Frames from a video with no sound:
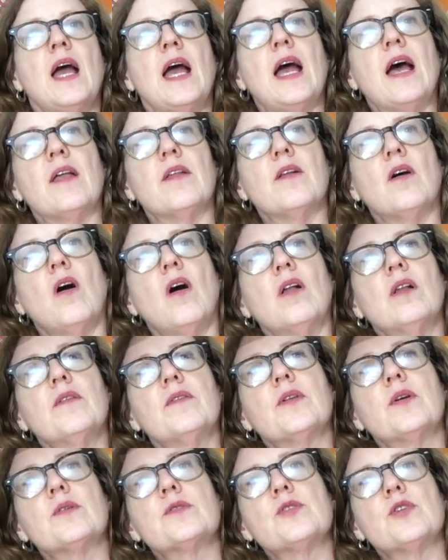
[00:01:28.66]
And all
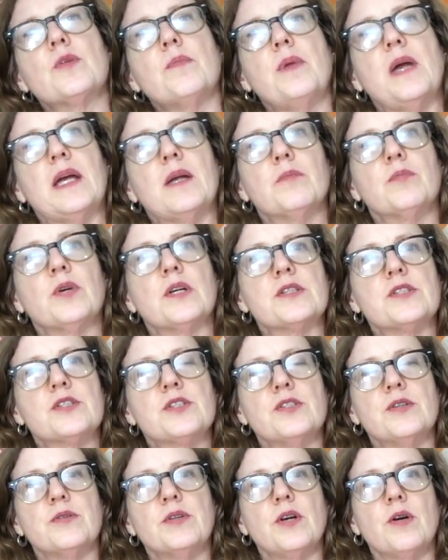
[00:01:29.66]
of those are the Paintbrush
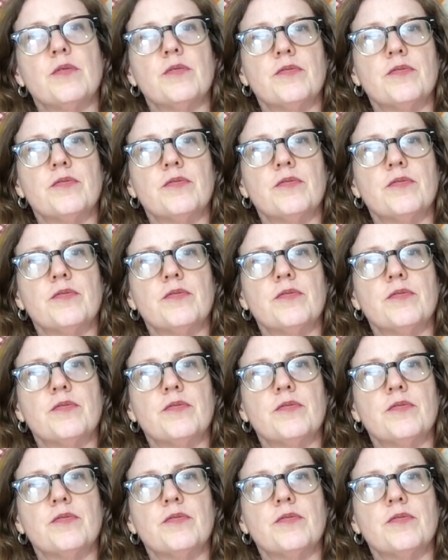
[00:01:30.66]
Studio